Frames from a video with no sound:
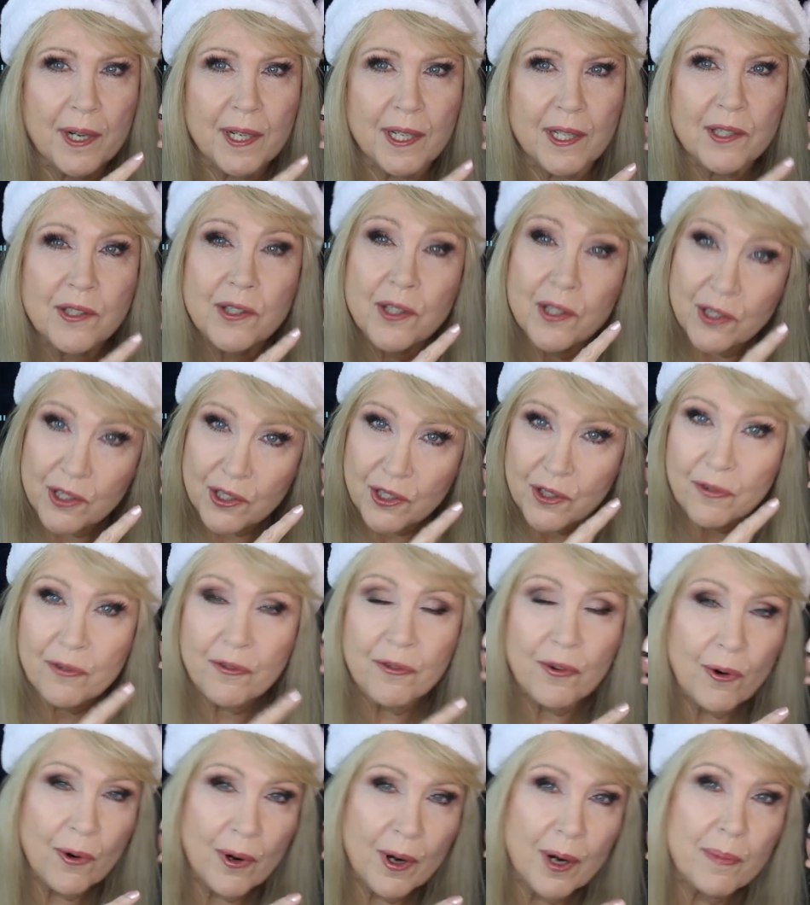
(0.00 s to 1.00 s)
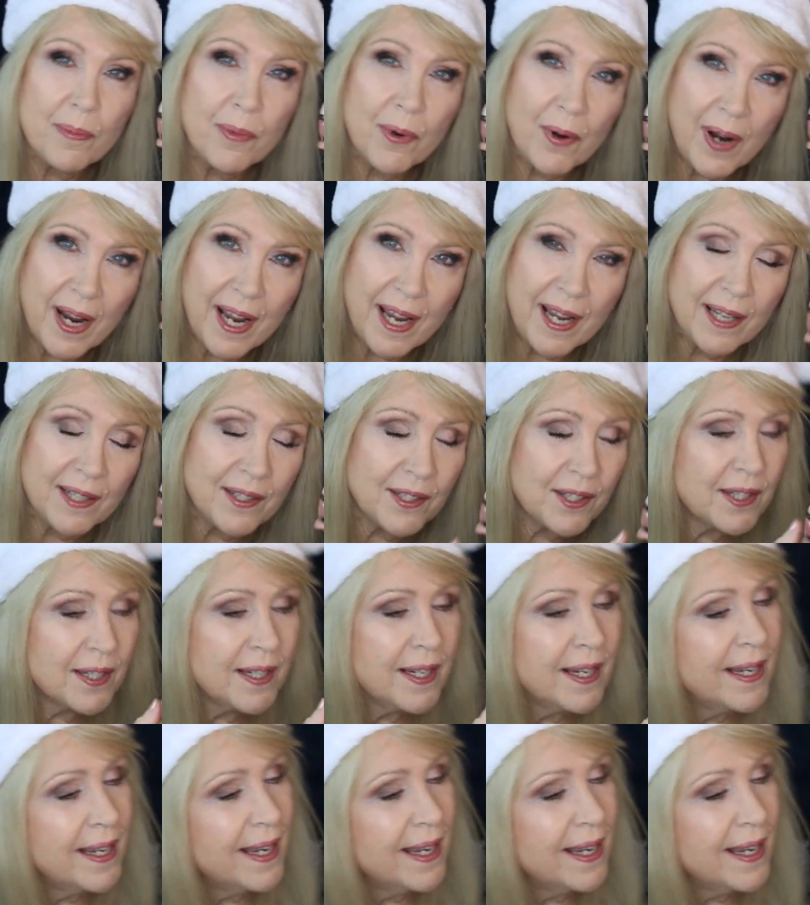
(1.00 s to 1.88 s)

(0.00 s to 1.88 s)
It is the Sephora brand.